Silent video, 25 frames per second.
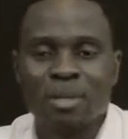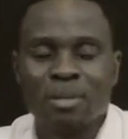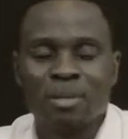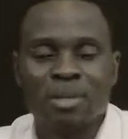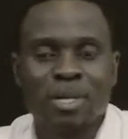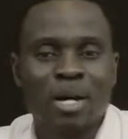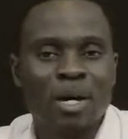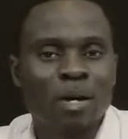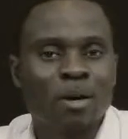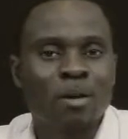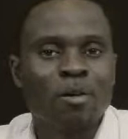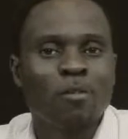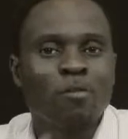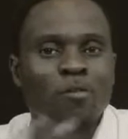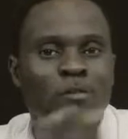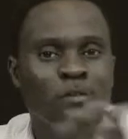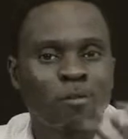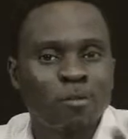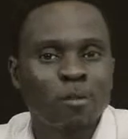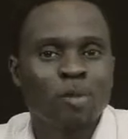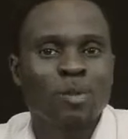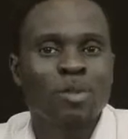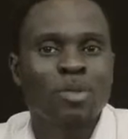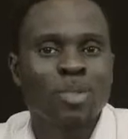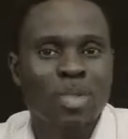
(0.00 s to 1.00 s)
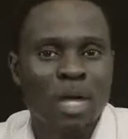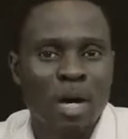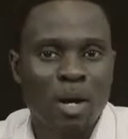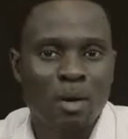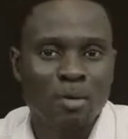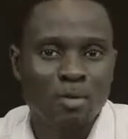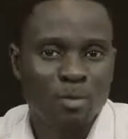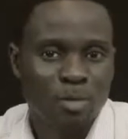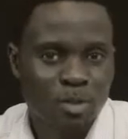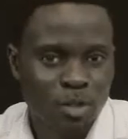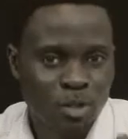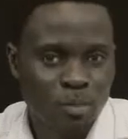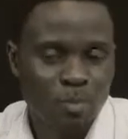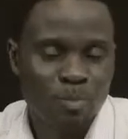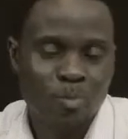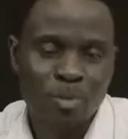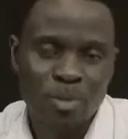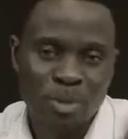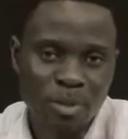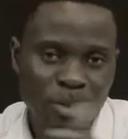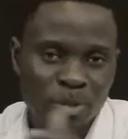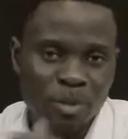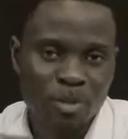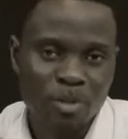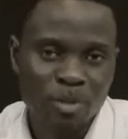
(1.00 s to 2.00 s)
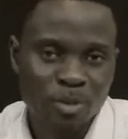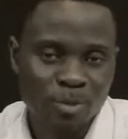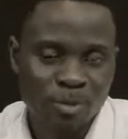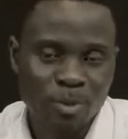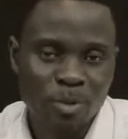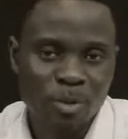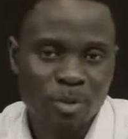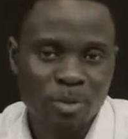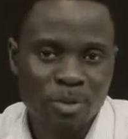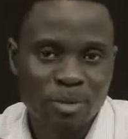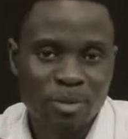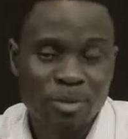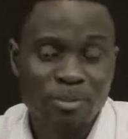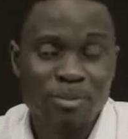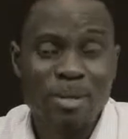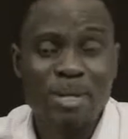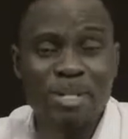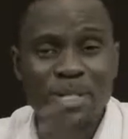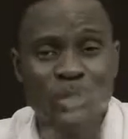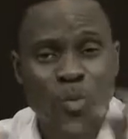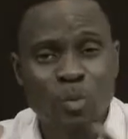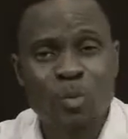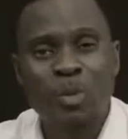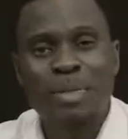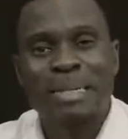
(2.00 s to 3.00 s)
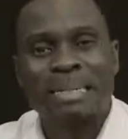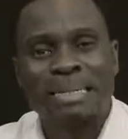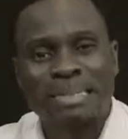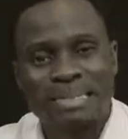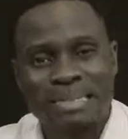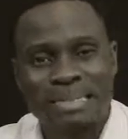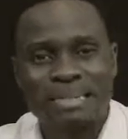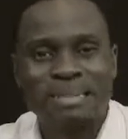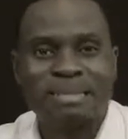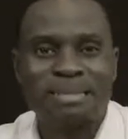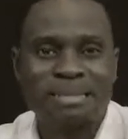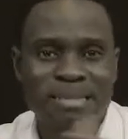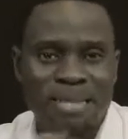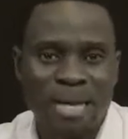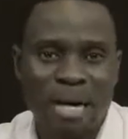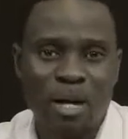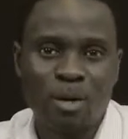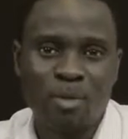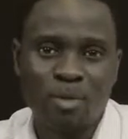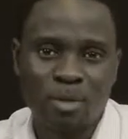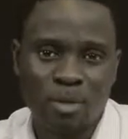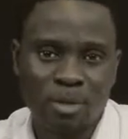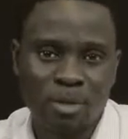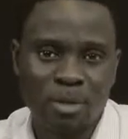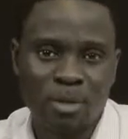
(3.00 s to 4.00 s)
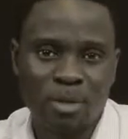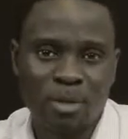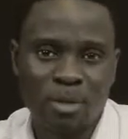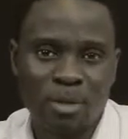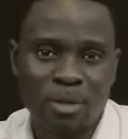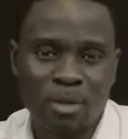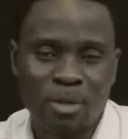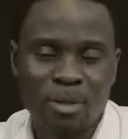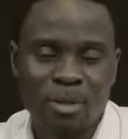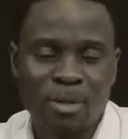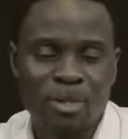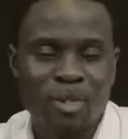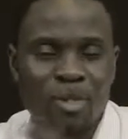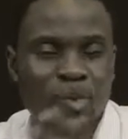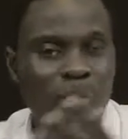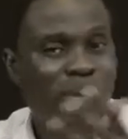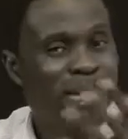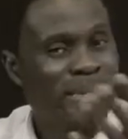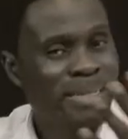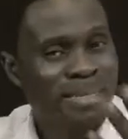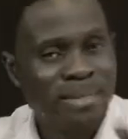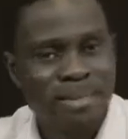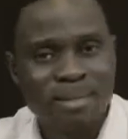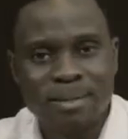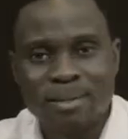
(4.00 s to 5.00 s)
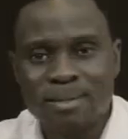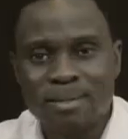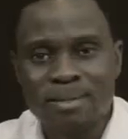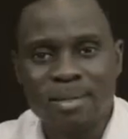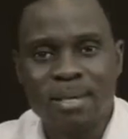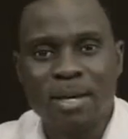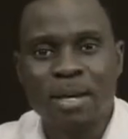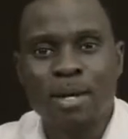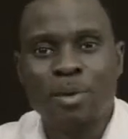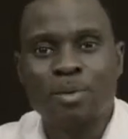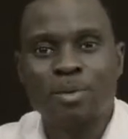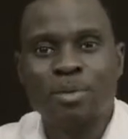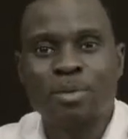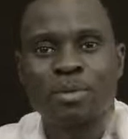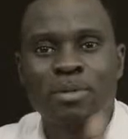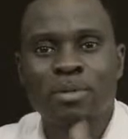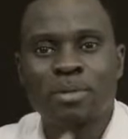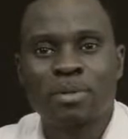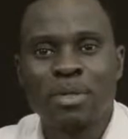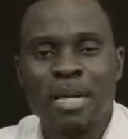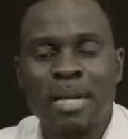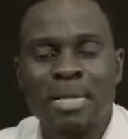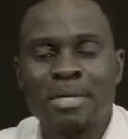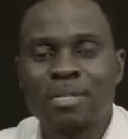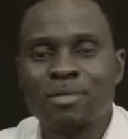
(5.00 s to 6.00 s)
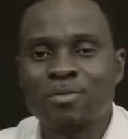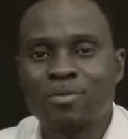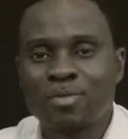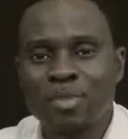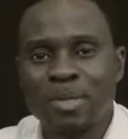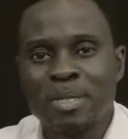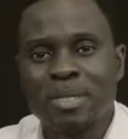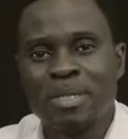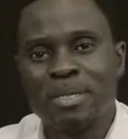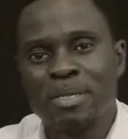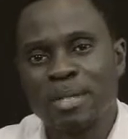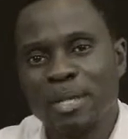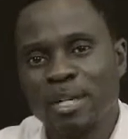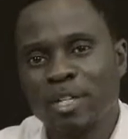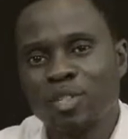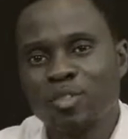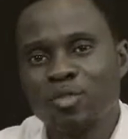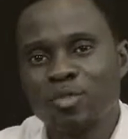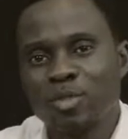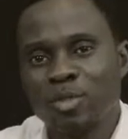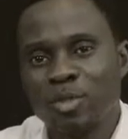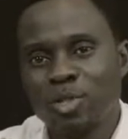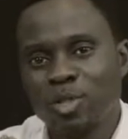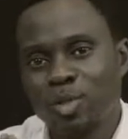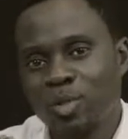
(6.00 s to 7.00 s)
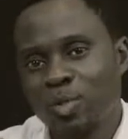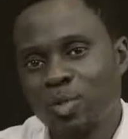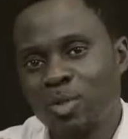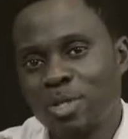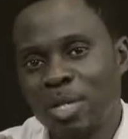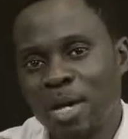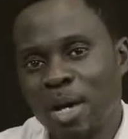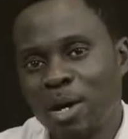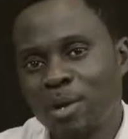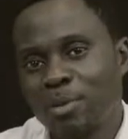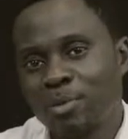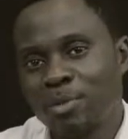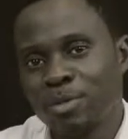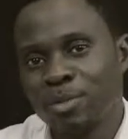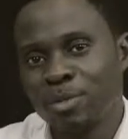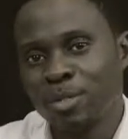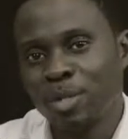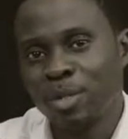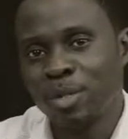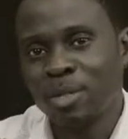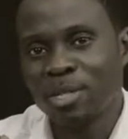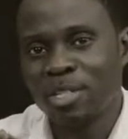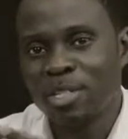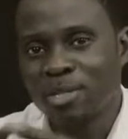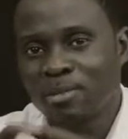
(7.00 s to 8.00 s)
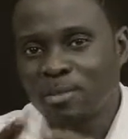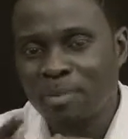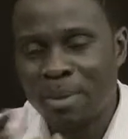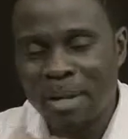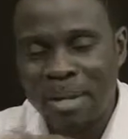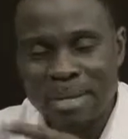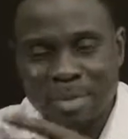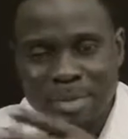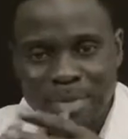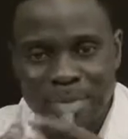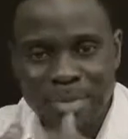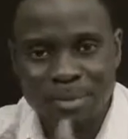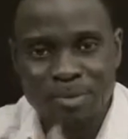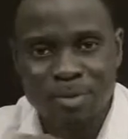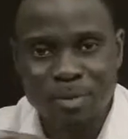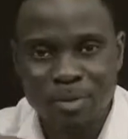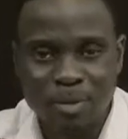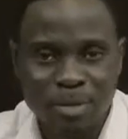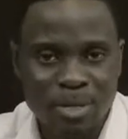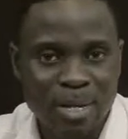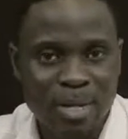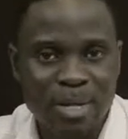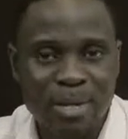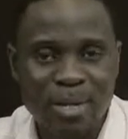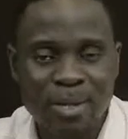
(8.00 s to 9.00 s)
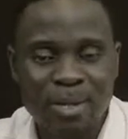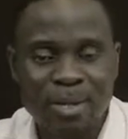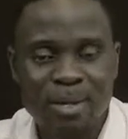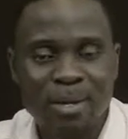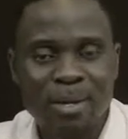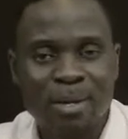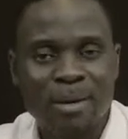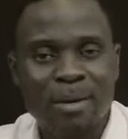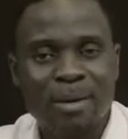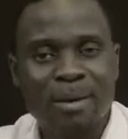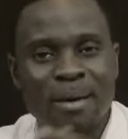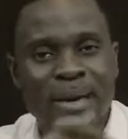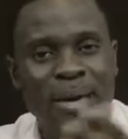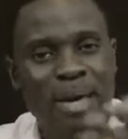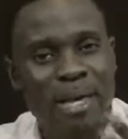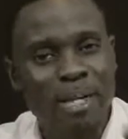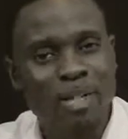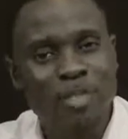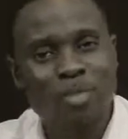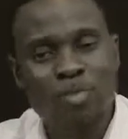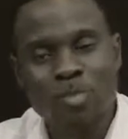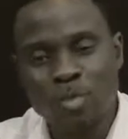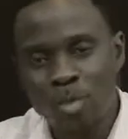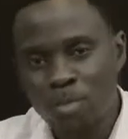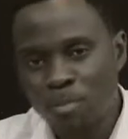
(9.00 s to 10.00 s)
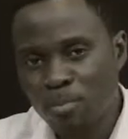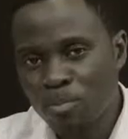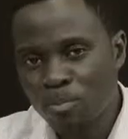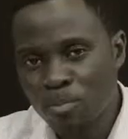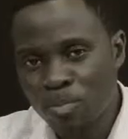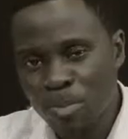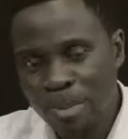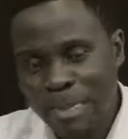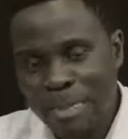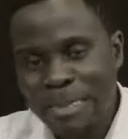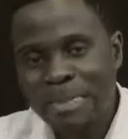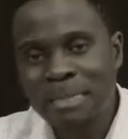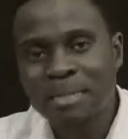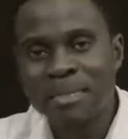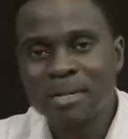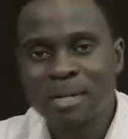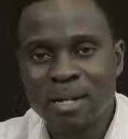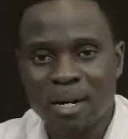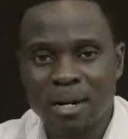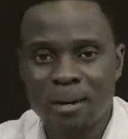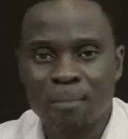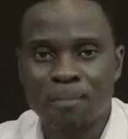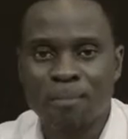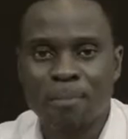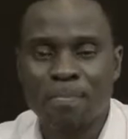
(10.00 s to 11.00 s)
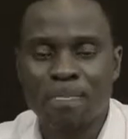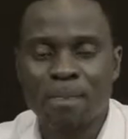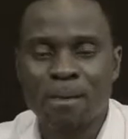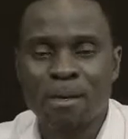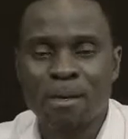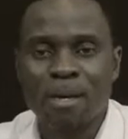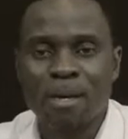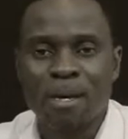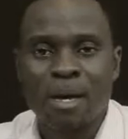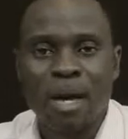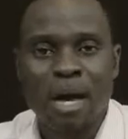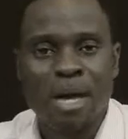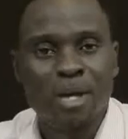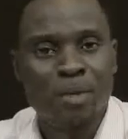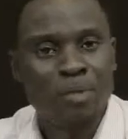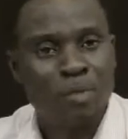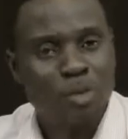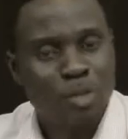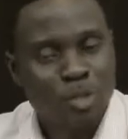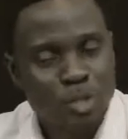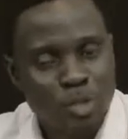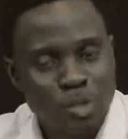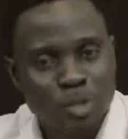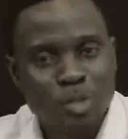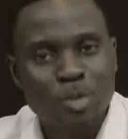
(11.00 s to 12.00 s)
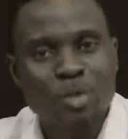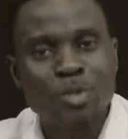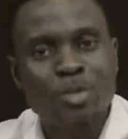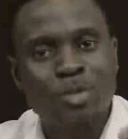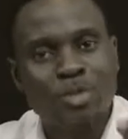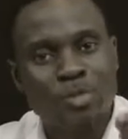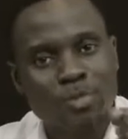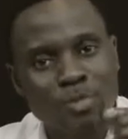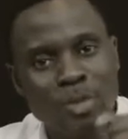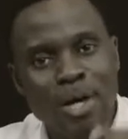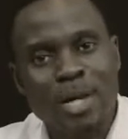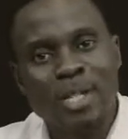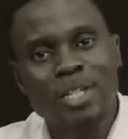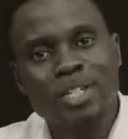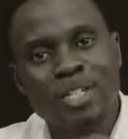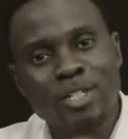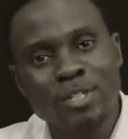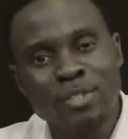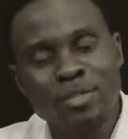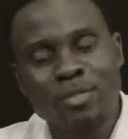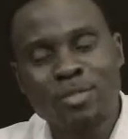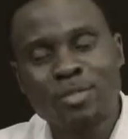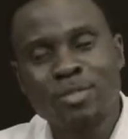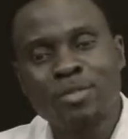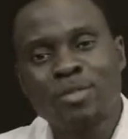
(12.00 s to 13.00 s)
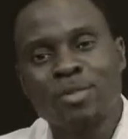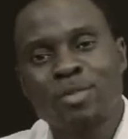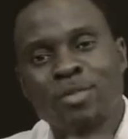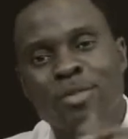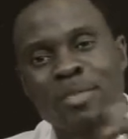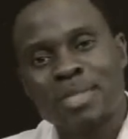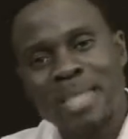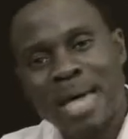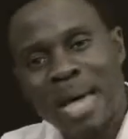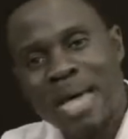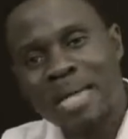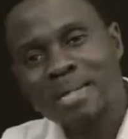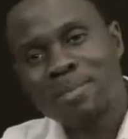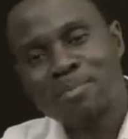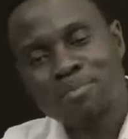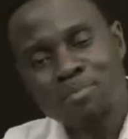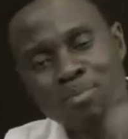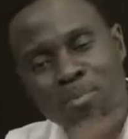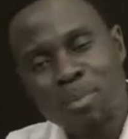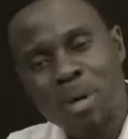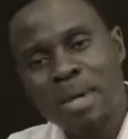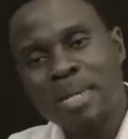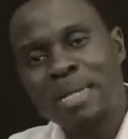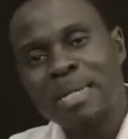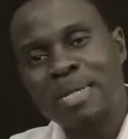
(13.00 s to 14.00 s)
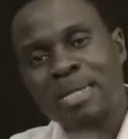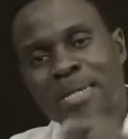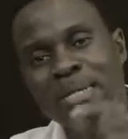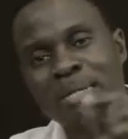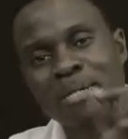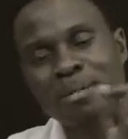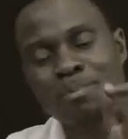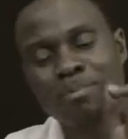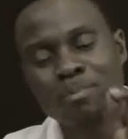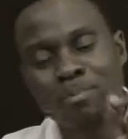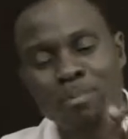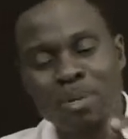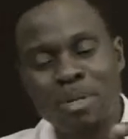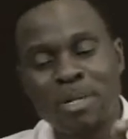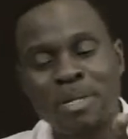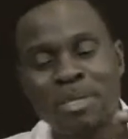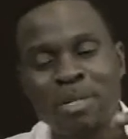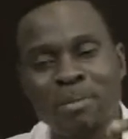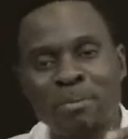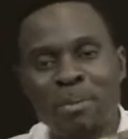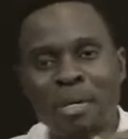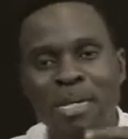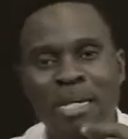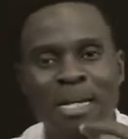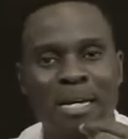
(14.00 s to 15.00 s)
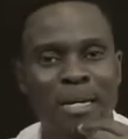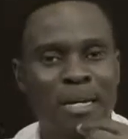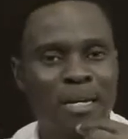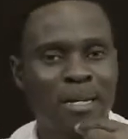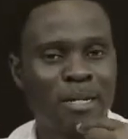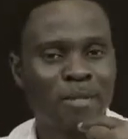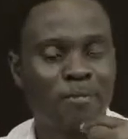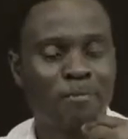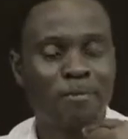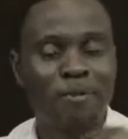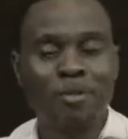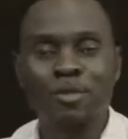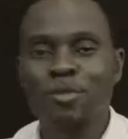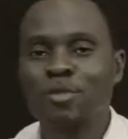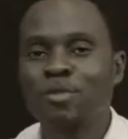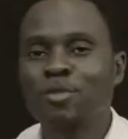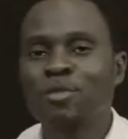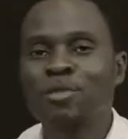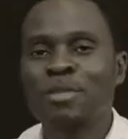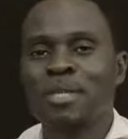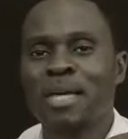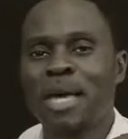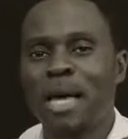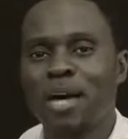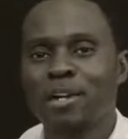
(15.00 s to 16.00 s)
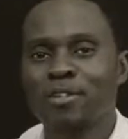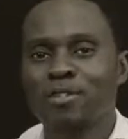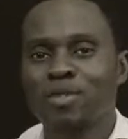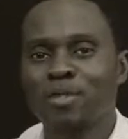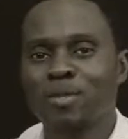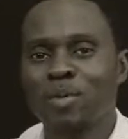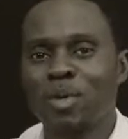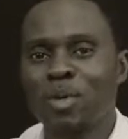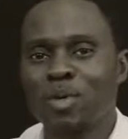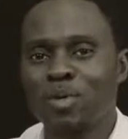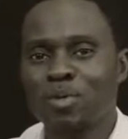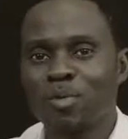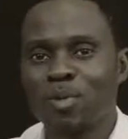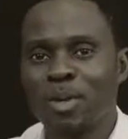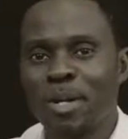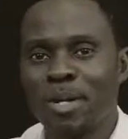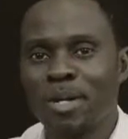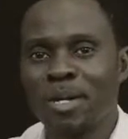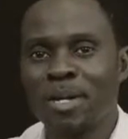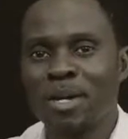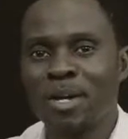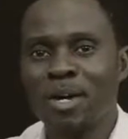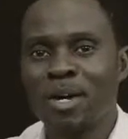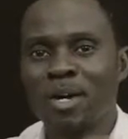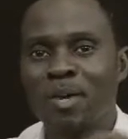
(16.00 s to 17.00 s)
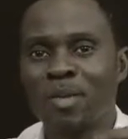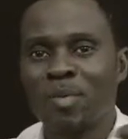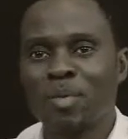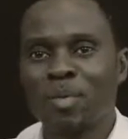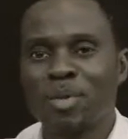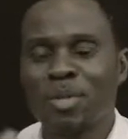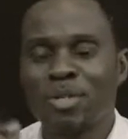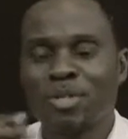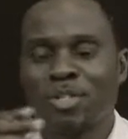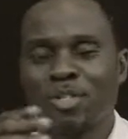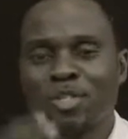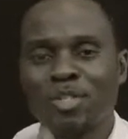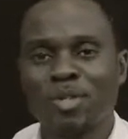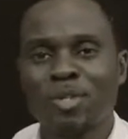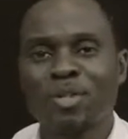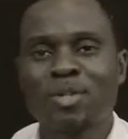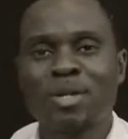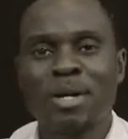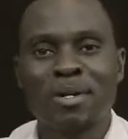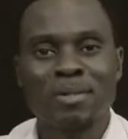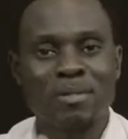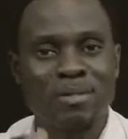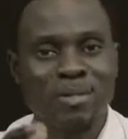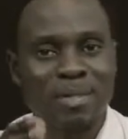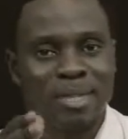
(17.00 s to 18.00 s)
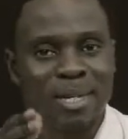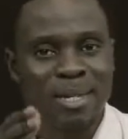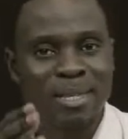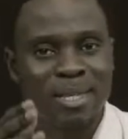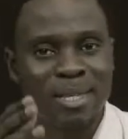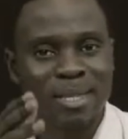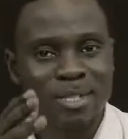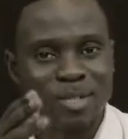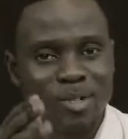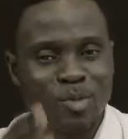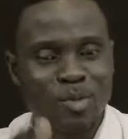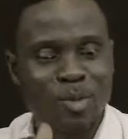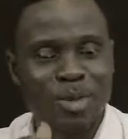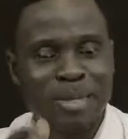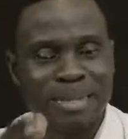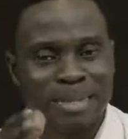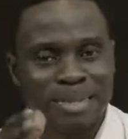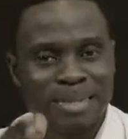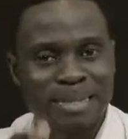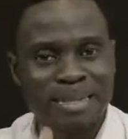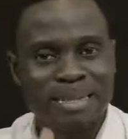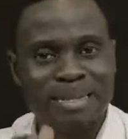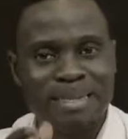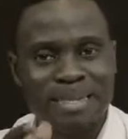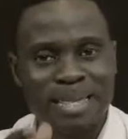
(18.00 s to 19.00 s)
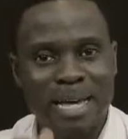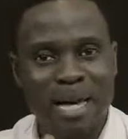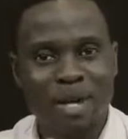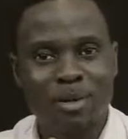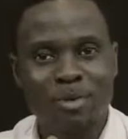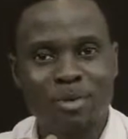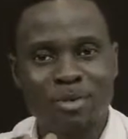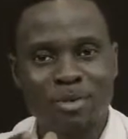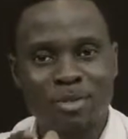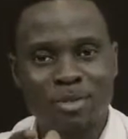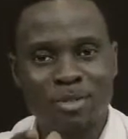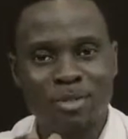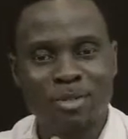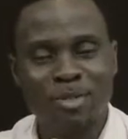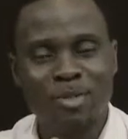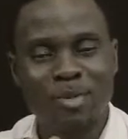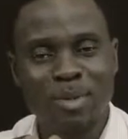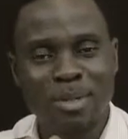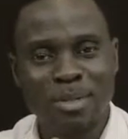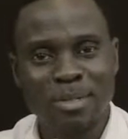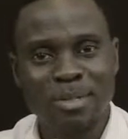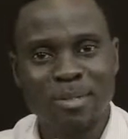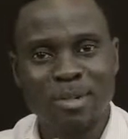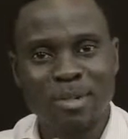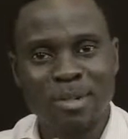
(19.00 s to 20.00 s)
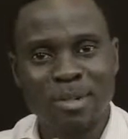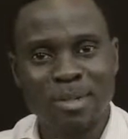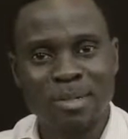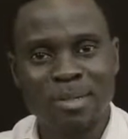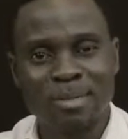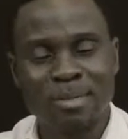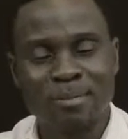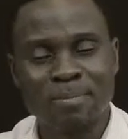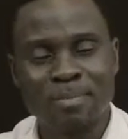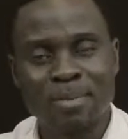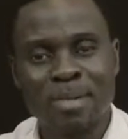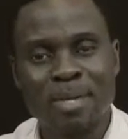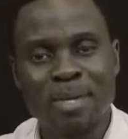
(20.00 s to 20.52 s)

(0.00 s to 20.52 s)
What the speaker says: Take off 4,000 to print those books. You make 26,000. 26,000, that's really an extra $2,000 plus, give or take, extra income. and we'll show you strategies to do so. That money could be the money, and if you do the Action Wealth way, we can show you how to take that 26,000 US dollars